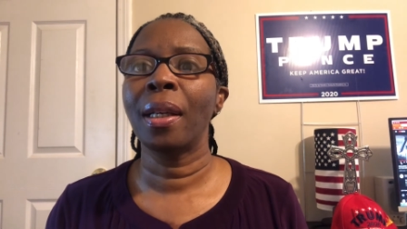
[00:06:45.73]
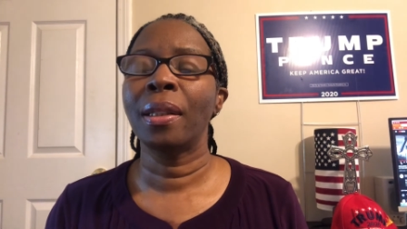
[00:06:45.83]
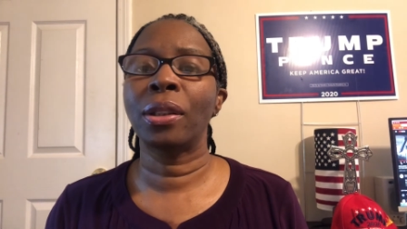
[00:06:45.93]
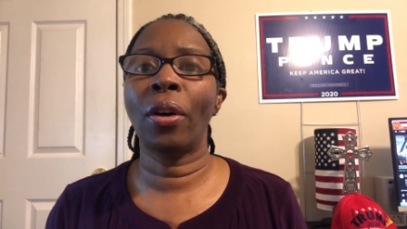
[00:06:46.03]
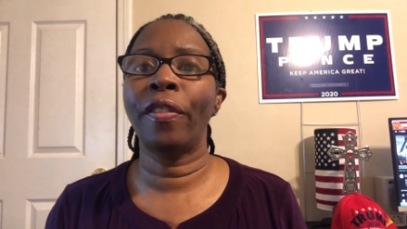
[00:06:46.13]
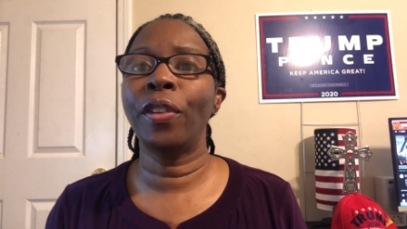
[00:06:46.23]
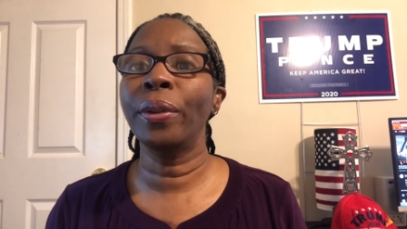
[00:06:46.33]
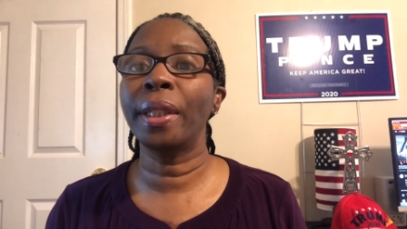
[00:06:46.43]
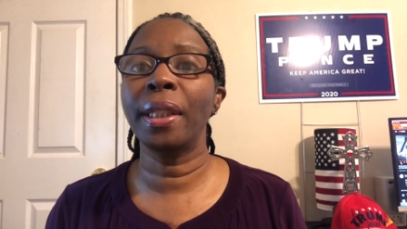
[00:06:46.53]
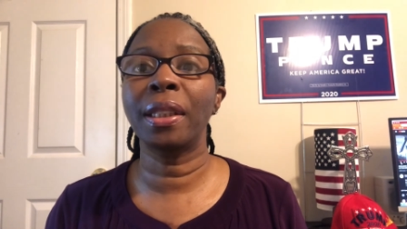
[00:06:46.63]
So if you
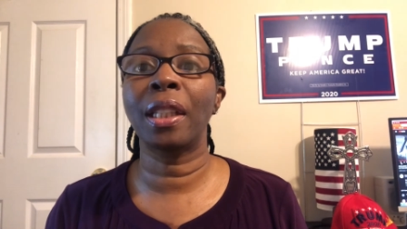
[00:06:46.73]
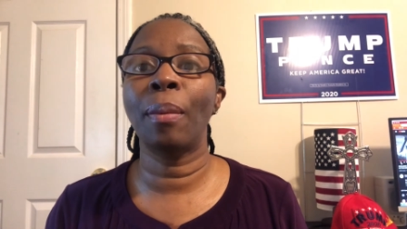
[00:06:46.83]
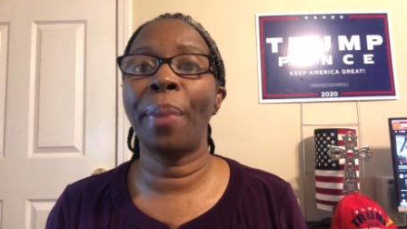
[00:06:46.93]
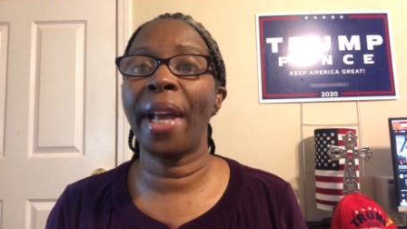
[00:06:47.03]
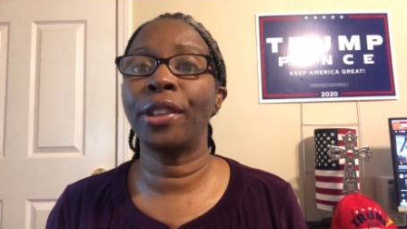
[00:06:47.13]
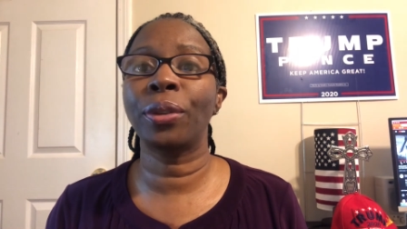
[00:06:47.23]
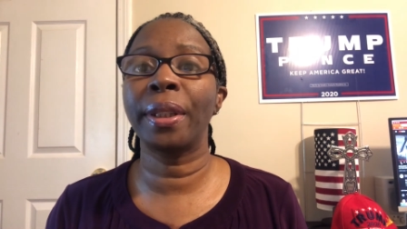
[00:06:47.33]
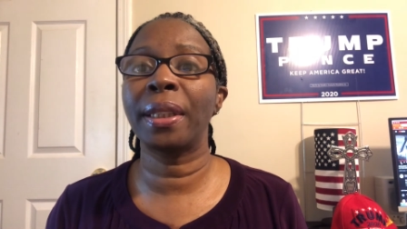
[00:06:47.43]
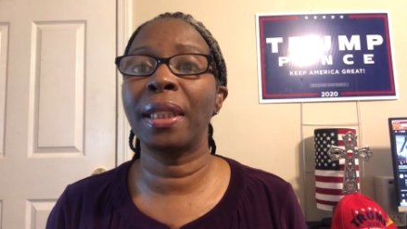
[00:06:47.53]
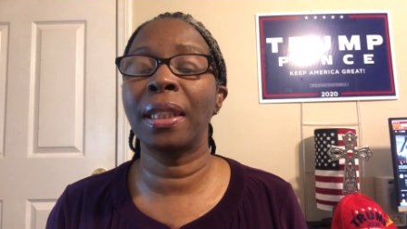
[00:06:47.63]
teach them
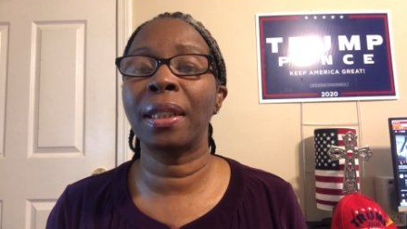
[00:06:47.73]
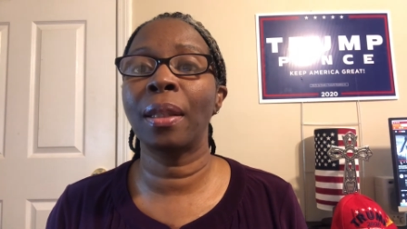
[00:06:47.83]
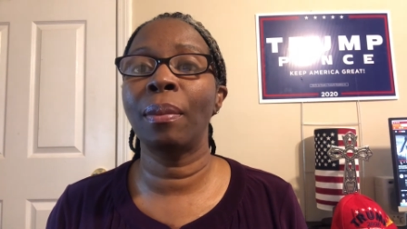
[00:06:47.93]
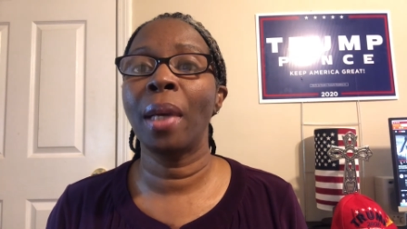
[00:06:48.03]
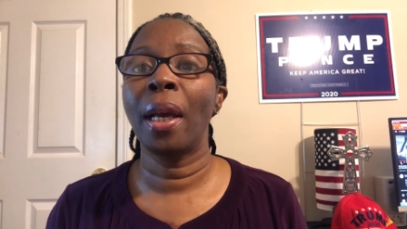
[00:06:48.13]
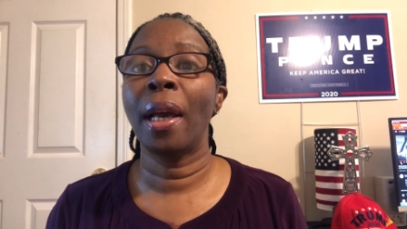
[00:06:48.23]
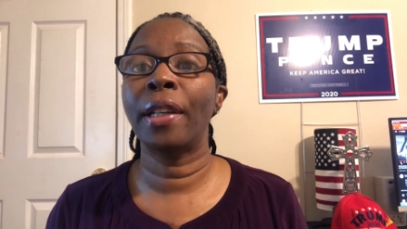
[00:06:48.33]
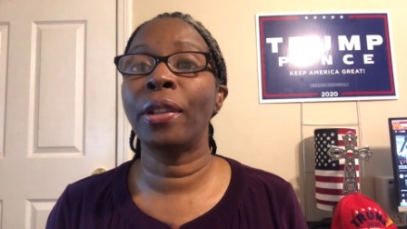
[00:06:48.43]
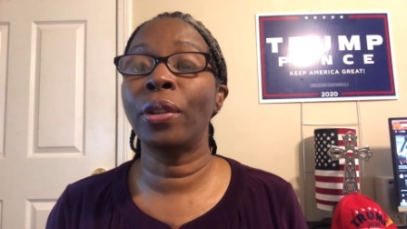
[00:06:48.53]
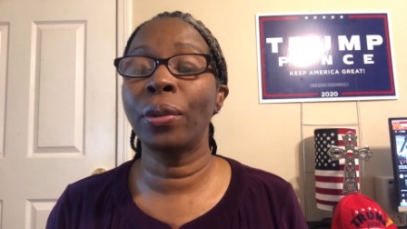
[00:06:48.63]
patriotism
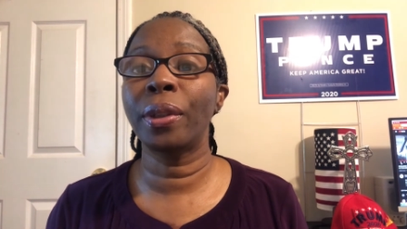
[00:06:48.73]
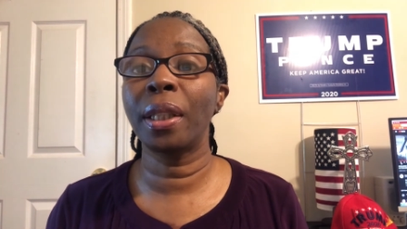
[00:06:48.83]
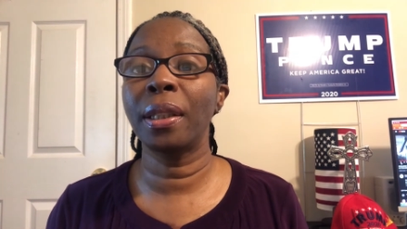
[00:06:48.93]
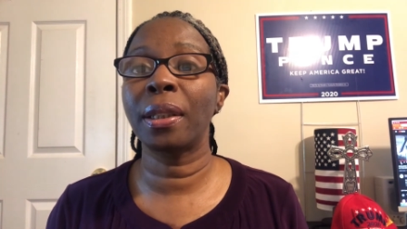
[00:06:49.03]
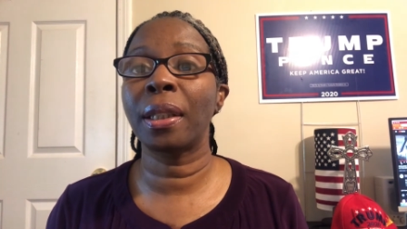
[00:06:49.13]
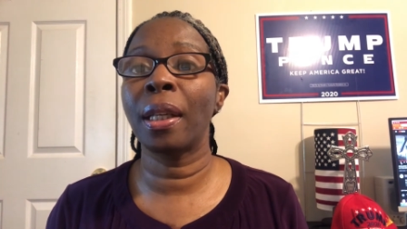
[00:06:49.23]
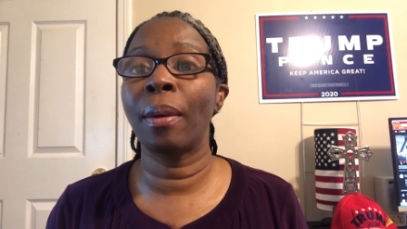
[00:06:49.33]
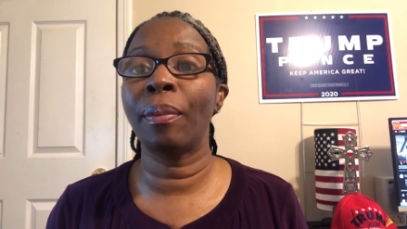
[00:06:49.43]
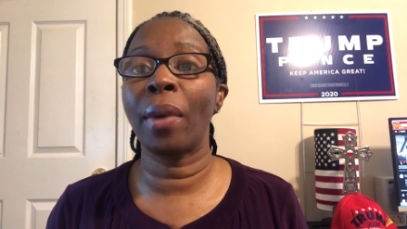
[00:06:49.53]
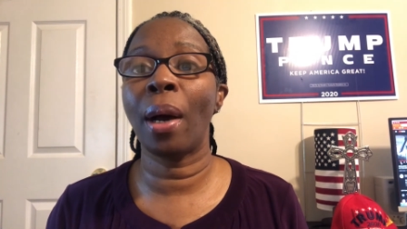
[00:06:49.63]
and you teach
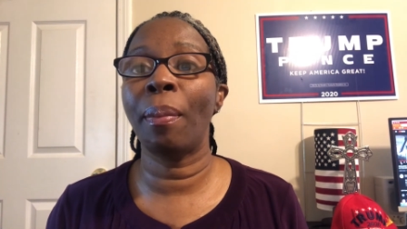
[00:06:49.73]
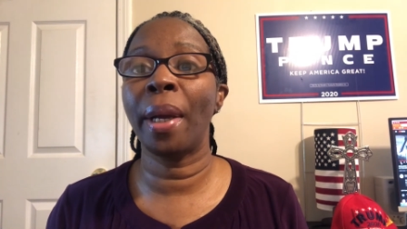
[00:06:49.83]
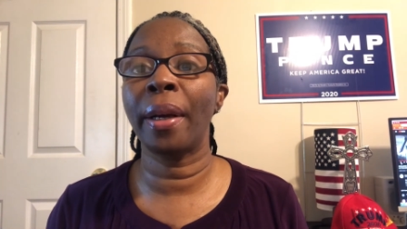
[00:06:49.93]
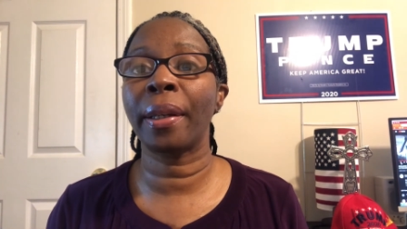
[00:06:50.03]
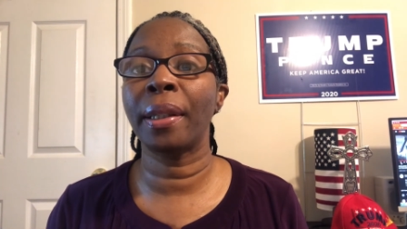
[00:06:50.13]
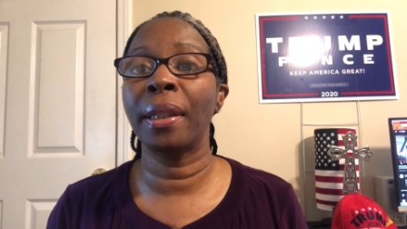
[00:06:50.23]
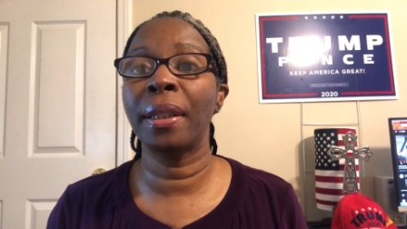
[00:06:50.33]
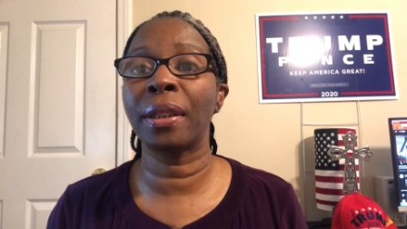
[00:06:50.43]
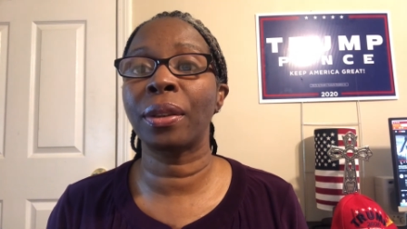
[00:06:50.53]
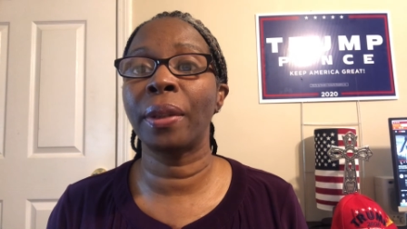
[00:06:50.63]
them American
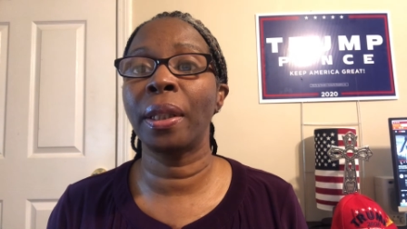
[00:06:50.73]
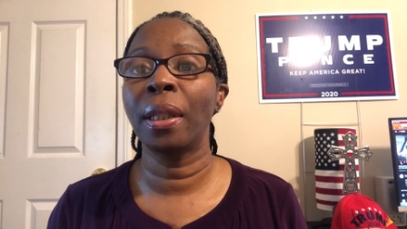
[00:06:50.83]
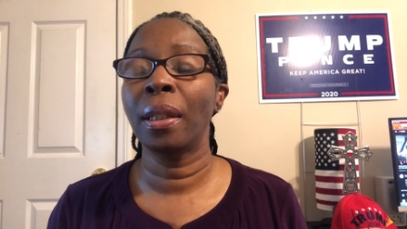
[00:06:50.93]
history,